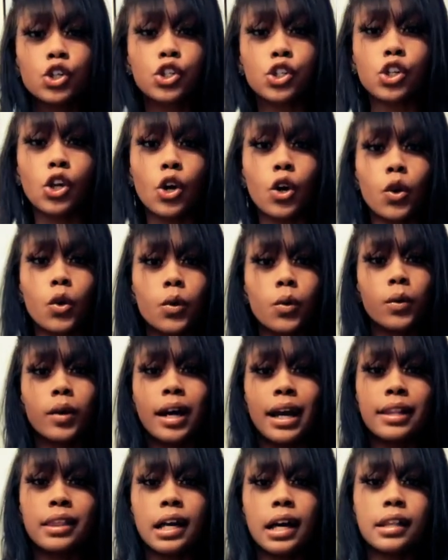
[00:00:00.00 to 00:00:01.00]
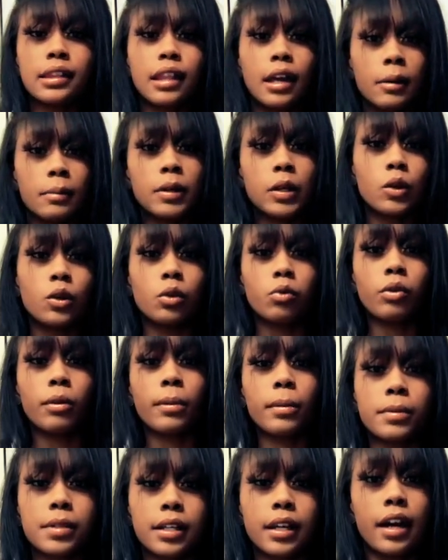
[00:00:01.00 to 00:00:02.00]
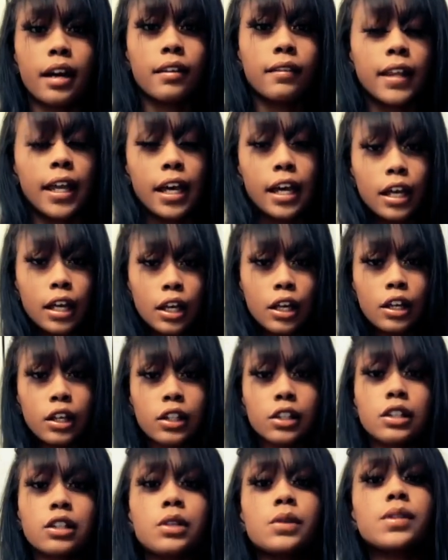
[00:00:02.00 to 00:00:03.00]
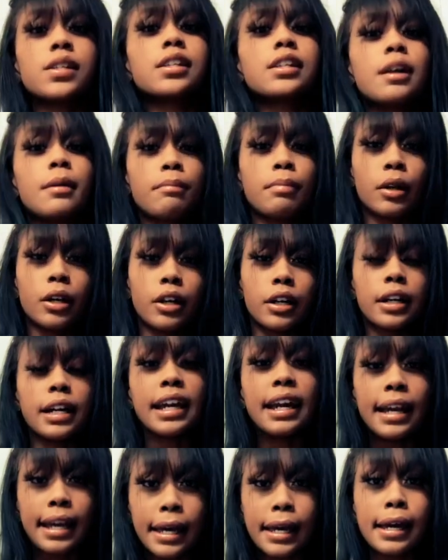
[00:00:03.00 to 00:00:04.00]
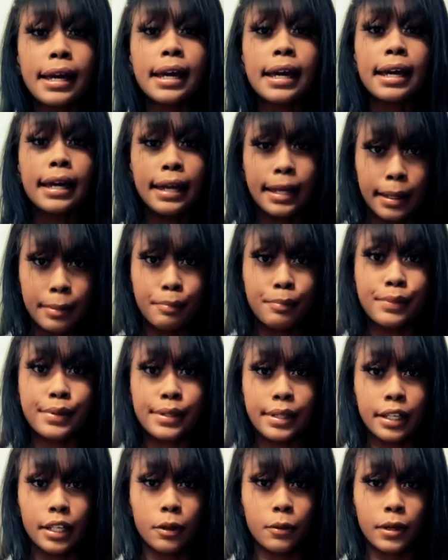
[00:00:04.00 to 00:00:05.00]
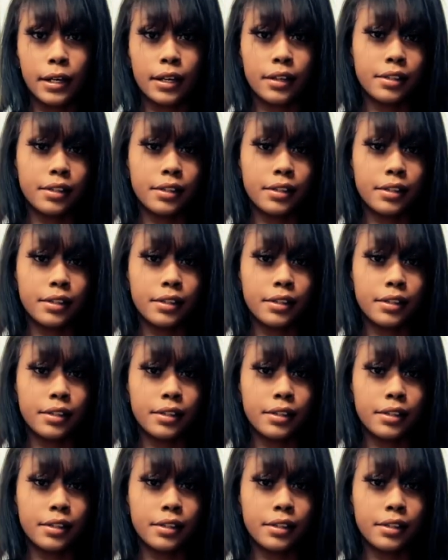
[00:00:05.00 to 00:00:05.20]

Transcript: So I thought that'd be cool to kind of like loosen up our hips anyways.